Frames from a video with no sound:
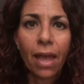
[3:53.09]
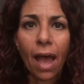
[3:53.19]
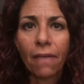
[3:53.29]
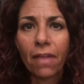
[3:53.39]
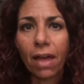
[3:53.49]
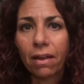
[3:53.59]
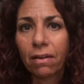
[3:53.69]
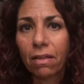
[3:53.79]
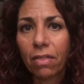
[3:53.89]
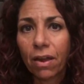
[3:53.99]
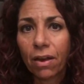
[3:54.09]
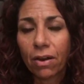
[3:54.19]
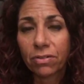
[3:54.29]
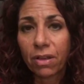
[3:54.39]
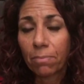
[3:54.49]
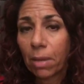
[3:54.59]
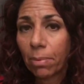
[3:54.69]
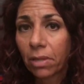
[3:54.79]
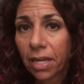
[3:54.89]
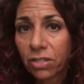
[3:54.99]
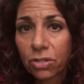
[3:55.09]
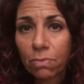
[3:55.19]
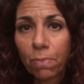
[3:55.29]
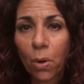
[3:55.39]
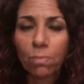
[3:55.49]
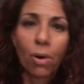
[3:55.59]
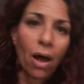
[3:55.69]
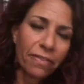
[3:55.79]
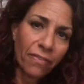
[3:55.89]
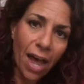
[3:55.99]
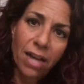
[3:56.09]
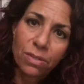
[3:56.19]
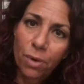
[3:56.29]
And then some people like to do bone broth fast,